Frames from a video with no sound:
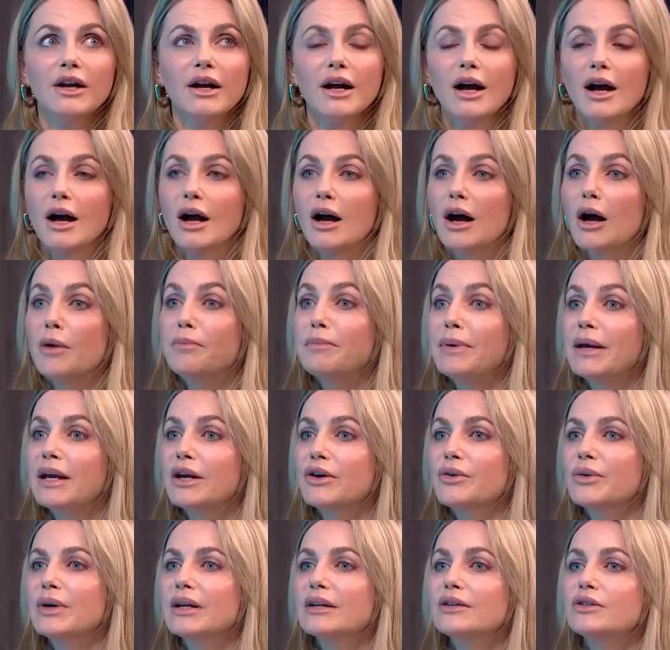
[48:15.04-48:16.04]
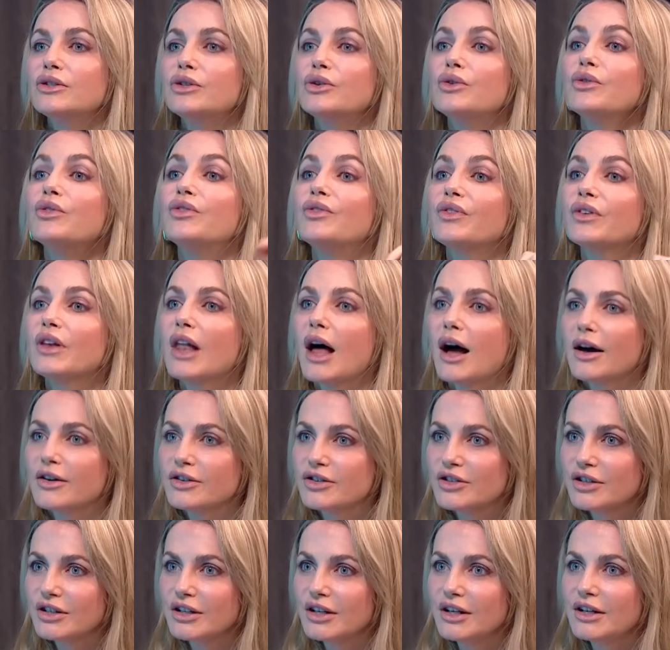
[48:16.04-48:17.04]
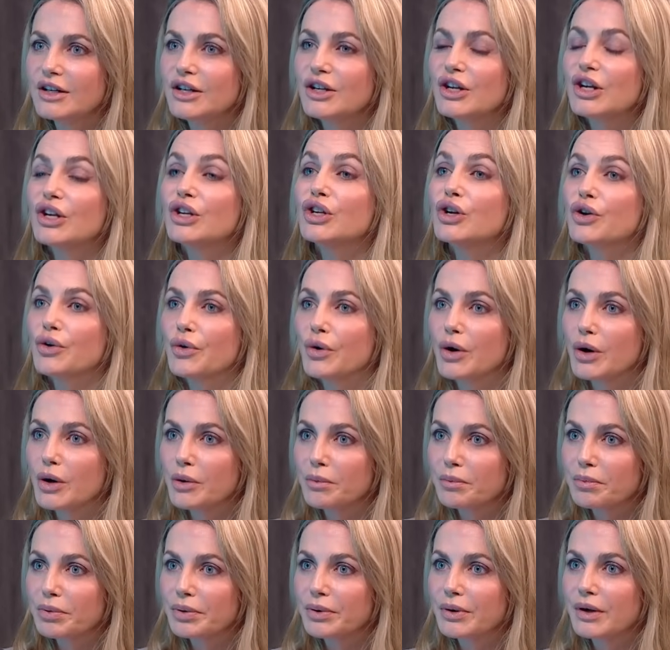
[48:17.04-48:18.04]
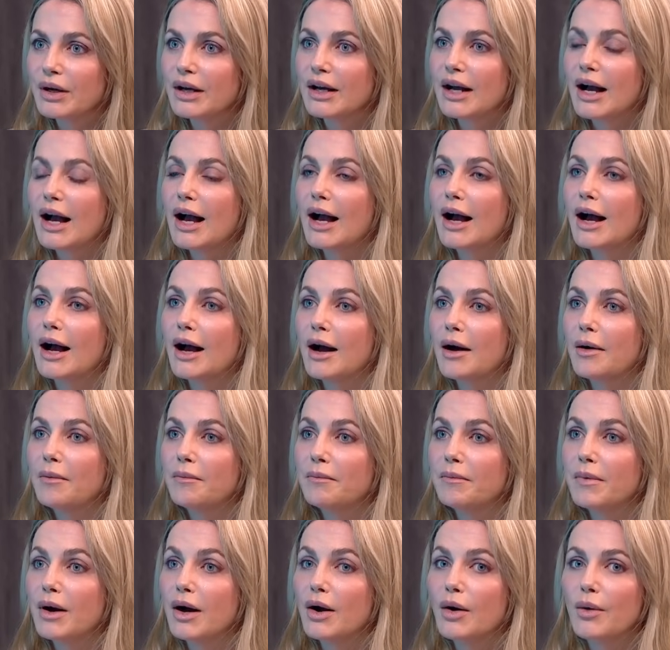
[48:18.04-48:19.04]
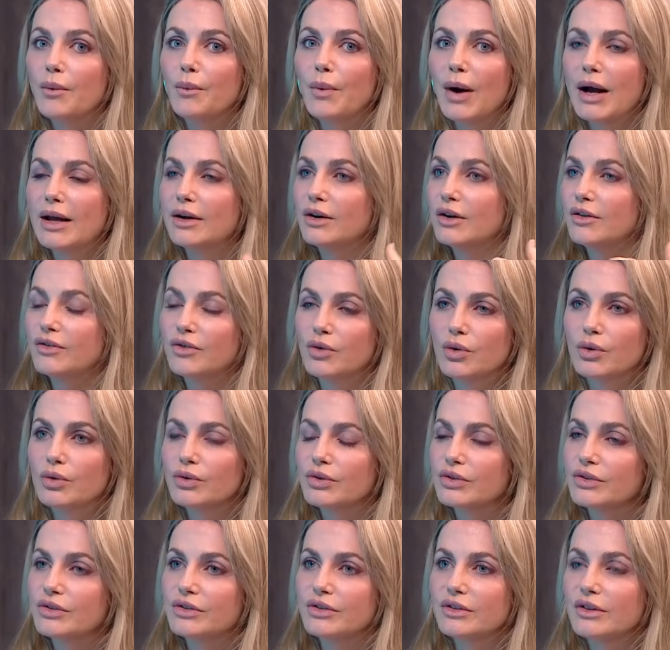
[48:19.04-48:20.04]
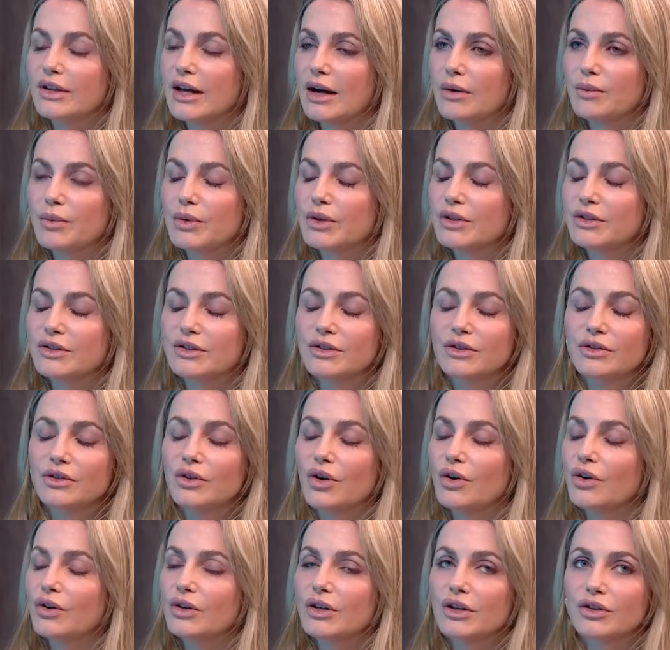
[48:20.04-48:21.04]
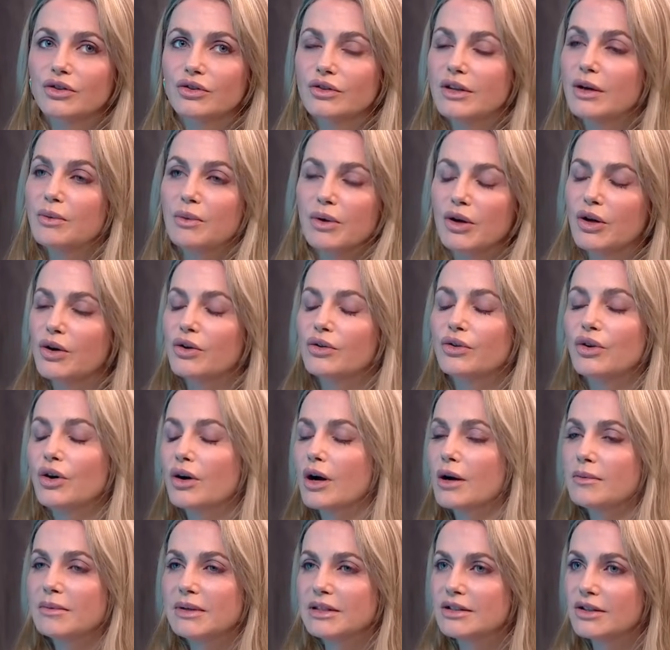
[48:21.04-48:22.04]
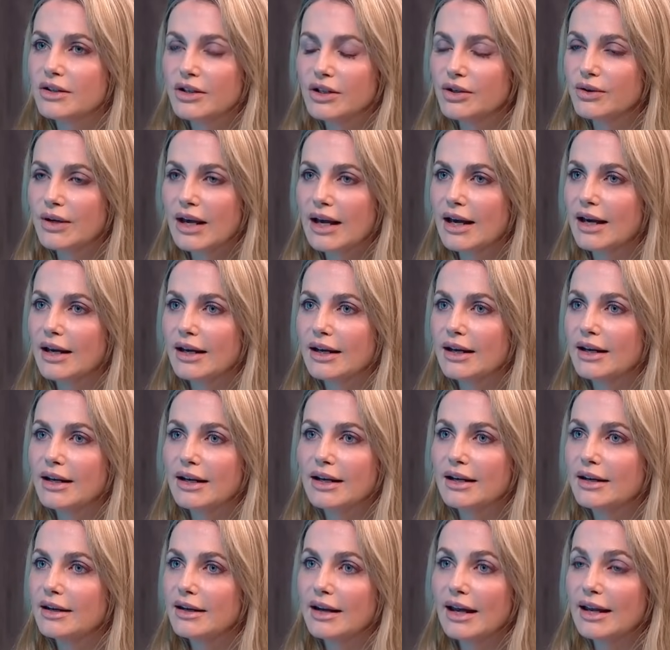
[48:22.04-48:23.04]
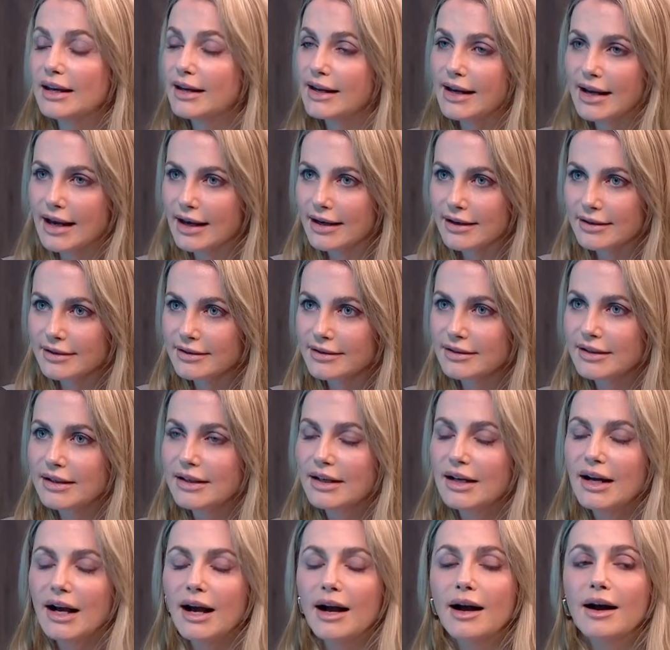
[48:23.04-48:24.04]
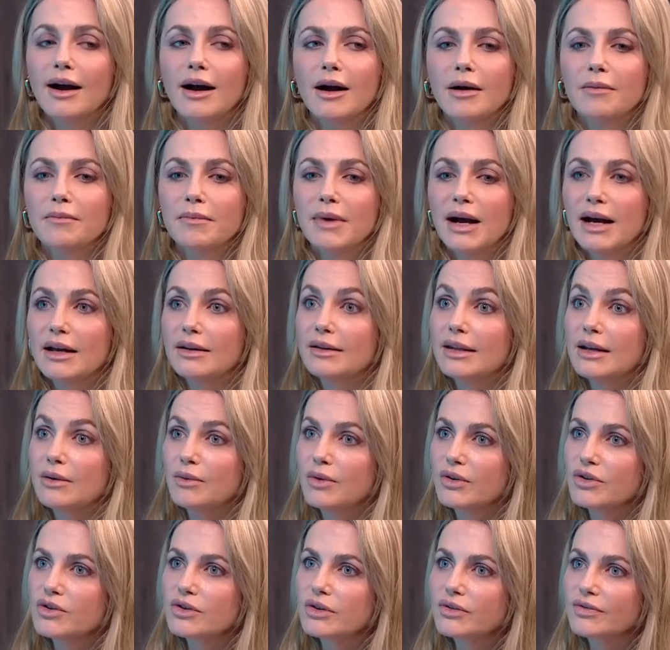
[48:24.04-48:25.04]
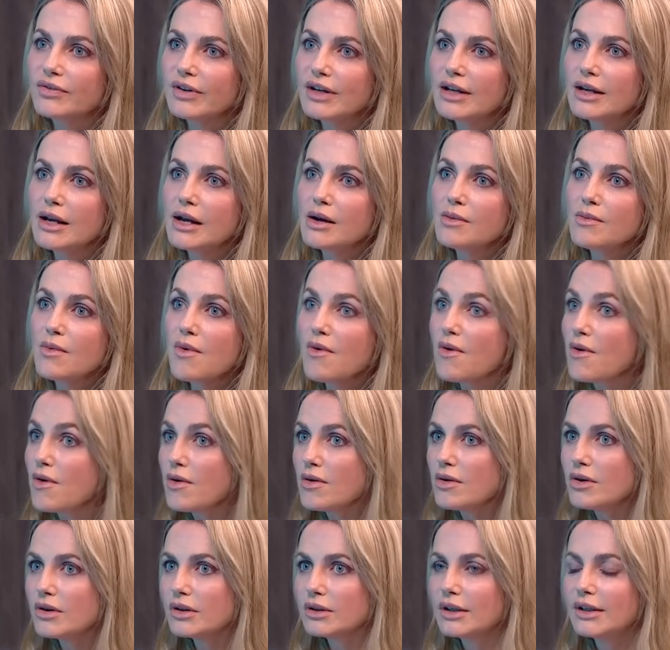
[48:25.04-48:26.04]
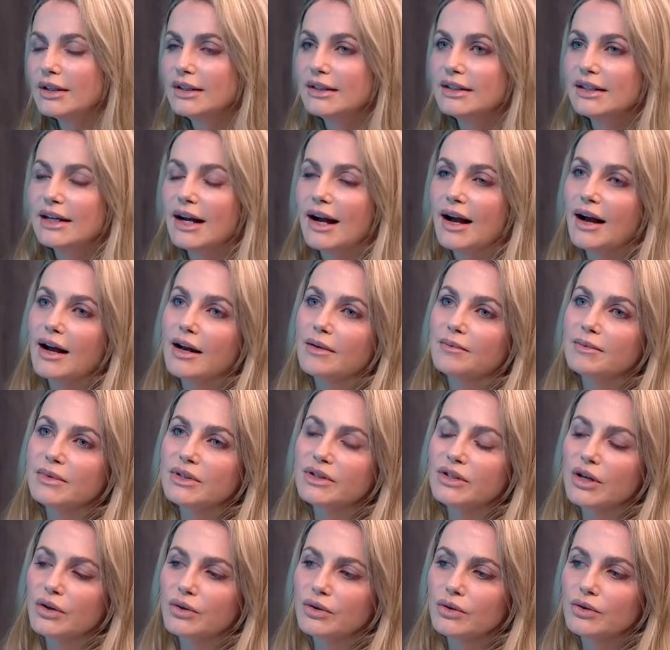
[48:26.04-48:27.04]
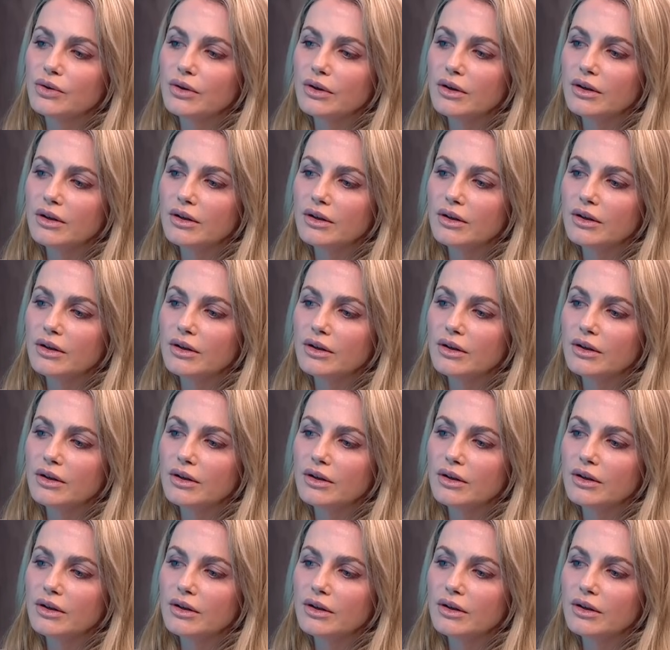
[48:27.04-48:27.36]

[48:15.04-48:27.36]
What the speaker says: appearing to flood Europe, when, of course, that was they were not coming to the UK in any case, and they were just fleeing war. So